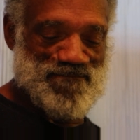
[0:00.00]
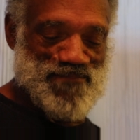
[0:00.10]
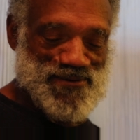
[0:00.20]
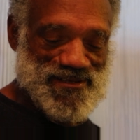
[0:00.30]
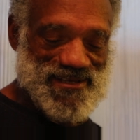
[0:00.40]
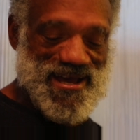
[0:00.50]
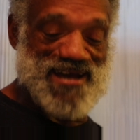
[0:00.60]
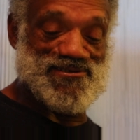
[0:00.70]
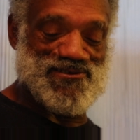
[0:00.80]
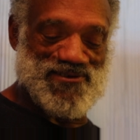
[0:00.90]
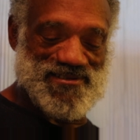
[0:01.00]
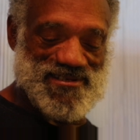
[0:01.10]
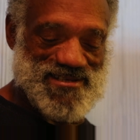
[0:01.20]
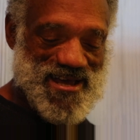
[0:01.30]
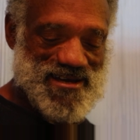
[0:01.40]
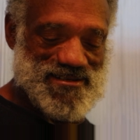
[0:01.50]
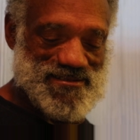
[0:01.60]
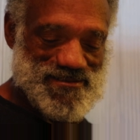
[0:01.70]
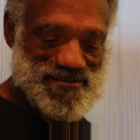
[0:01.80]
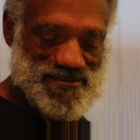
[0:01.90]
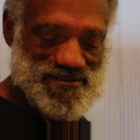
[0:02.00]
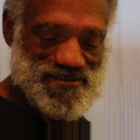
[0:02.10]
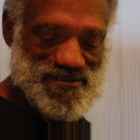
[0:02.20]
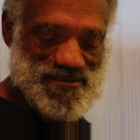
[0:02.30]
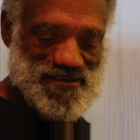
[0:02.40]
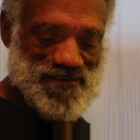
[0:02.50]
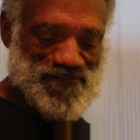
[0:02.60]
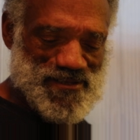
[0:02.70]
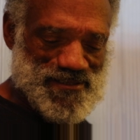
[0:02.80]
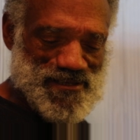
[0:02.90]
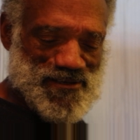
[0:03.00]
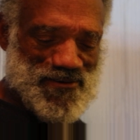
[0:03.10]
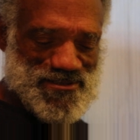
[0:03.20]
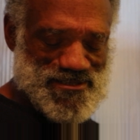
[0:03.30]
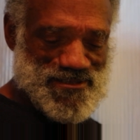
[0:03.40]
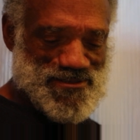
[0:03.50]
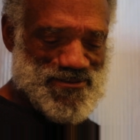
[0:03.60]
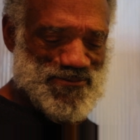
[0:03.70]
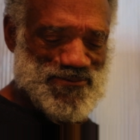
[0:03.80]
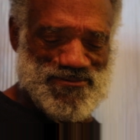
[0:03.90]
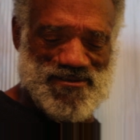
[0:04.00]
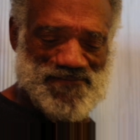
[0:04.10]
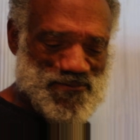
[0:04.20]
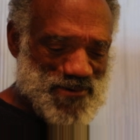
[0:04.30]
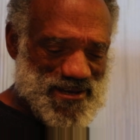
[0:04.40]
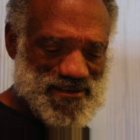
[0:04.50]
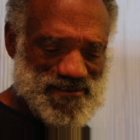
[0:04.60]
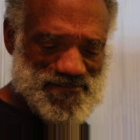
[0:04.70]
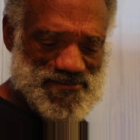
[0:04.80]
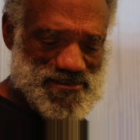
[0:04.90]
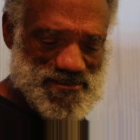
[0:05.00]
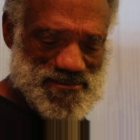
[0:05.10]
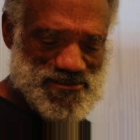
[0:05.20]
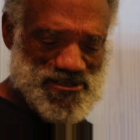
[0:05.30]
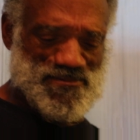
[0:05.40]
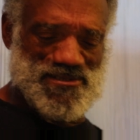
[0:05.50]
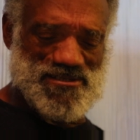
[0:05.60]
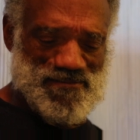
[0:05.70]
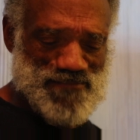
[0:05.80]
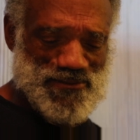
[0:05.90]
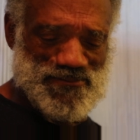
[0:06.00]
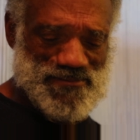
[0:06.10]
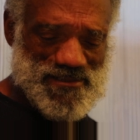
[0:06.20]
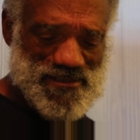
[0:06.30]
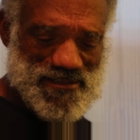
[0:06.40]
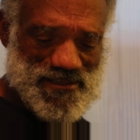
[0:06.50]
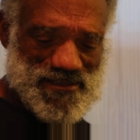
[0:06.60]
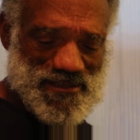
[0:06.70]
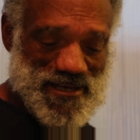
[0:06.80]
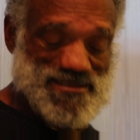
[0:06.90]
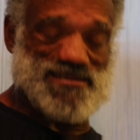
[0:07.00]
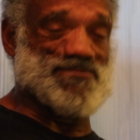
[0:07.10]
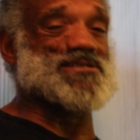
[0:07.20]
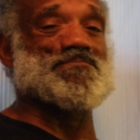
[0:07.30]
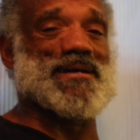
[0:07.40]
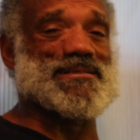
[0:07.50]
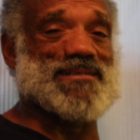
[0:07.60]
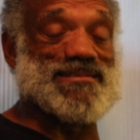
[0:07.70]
Burning the ashes on the sand, feeling the lost souls of the waves, cherish the moon, that's the respect